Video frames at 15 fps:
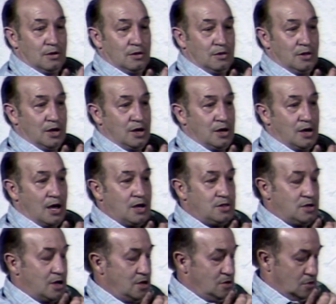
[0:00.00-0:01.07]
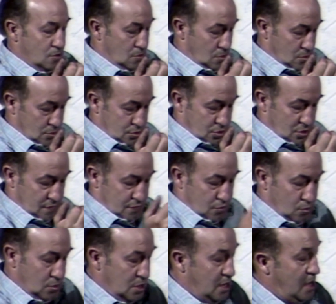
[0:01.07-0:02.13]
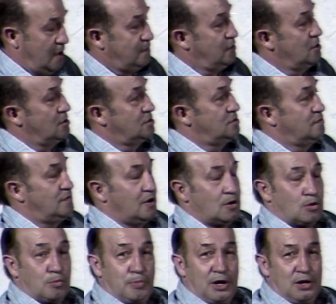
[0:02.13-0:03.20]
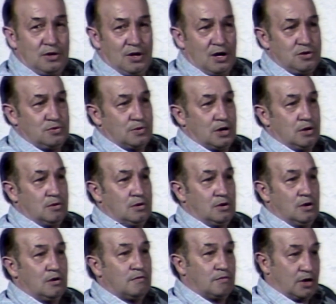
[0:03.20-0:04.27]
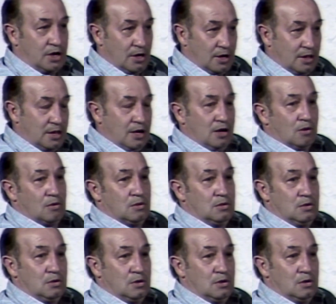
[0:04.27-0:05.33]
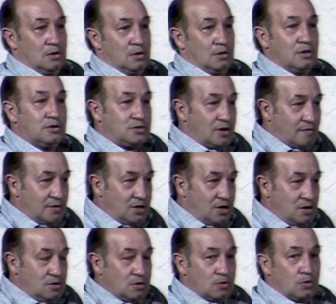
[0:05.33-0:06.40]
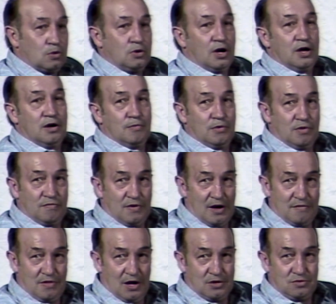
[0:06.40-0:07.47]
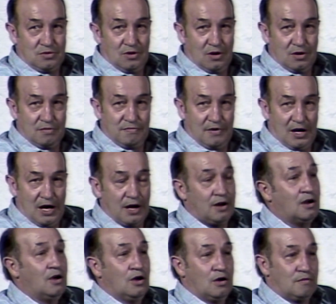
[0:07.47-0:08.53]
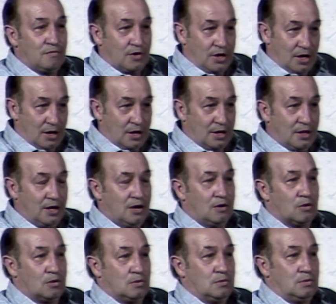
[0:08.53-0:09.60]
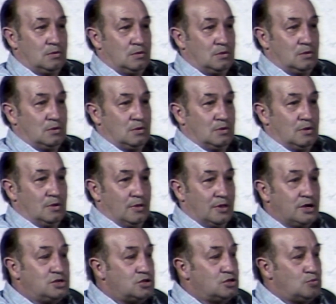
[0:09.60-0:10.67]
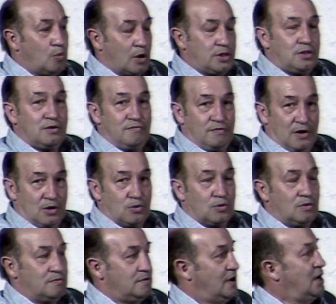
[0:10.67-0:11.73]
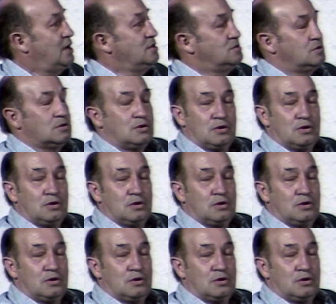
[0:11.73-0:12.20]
The 18-year-old served two and a half years in federal penitentiary for killing the eagle. The 17-year-old got hit with a $5,000 fine for killing an eagle. This is what the federal fines